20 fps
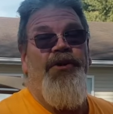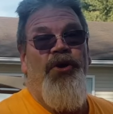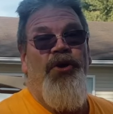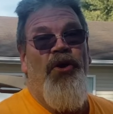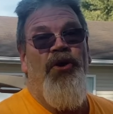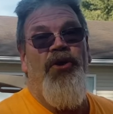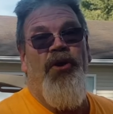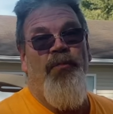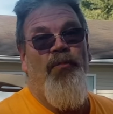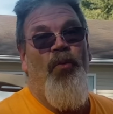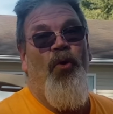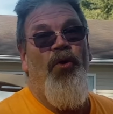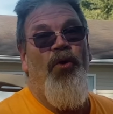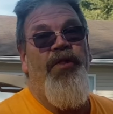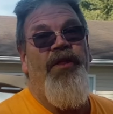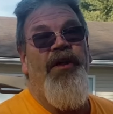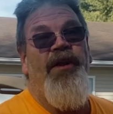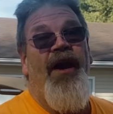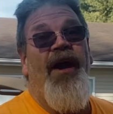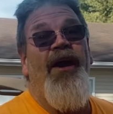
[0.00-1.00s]
darker more
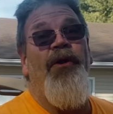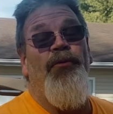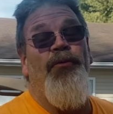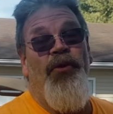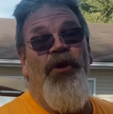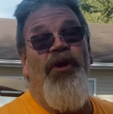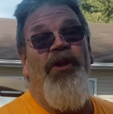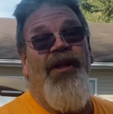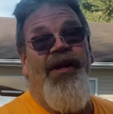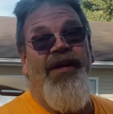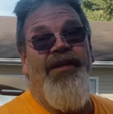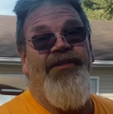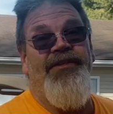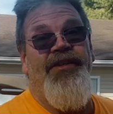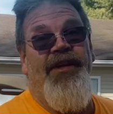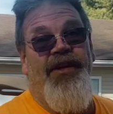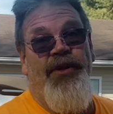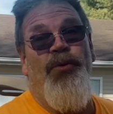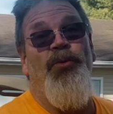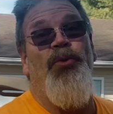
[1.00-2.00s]
than I realized
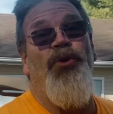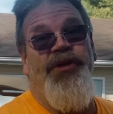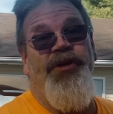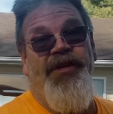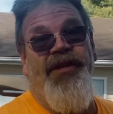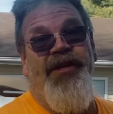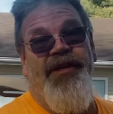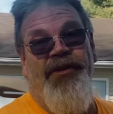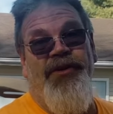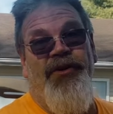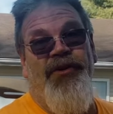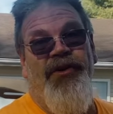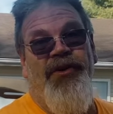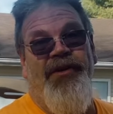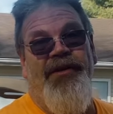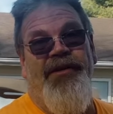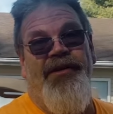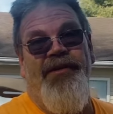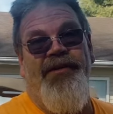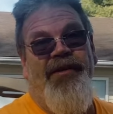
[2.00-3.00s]
that it would get dark.
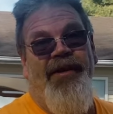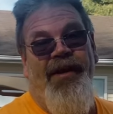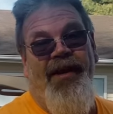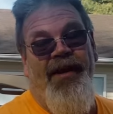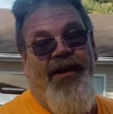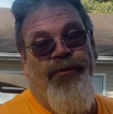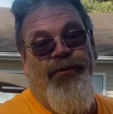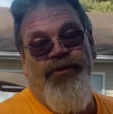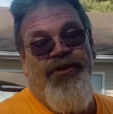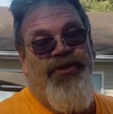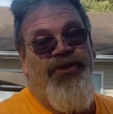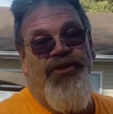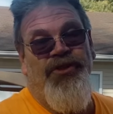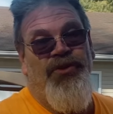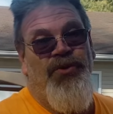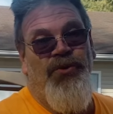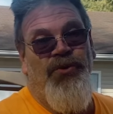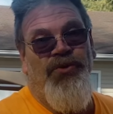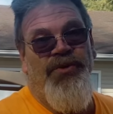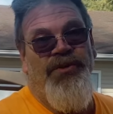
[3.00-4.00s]
and it was just
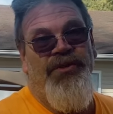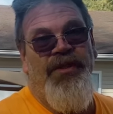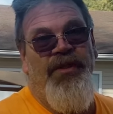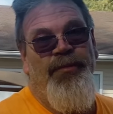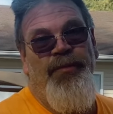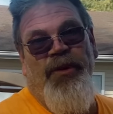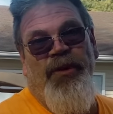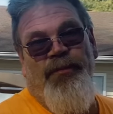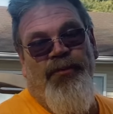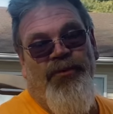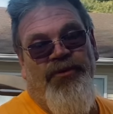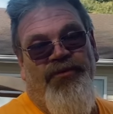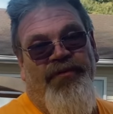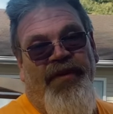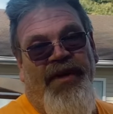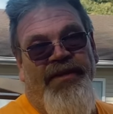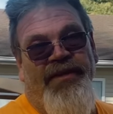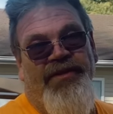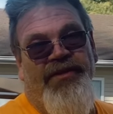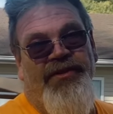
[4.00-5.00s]
cool to see people's
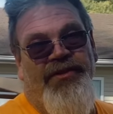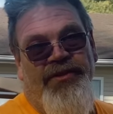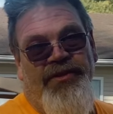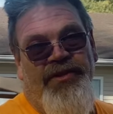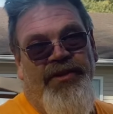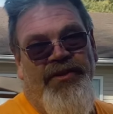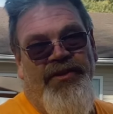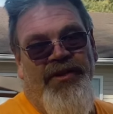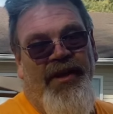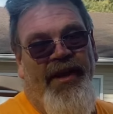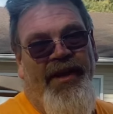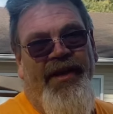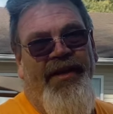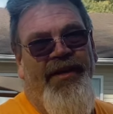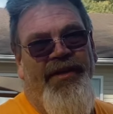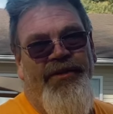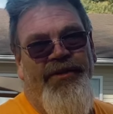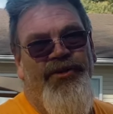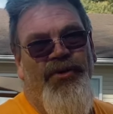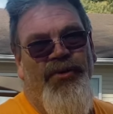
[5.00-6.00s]
faces and just laying
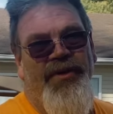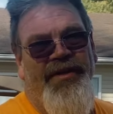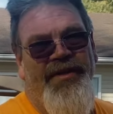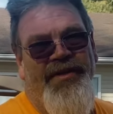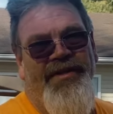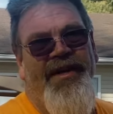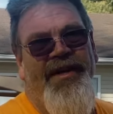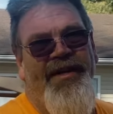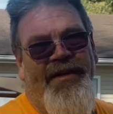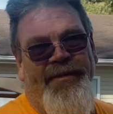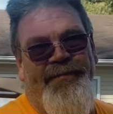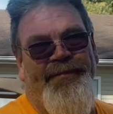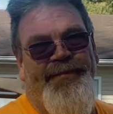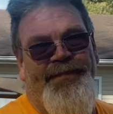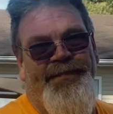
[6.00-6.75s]
and enjoying the time.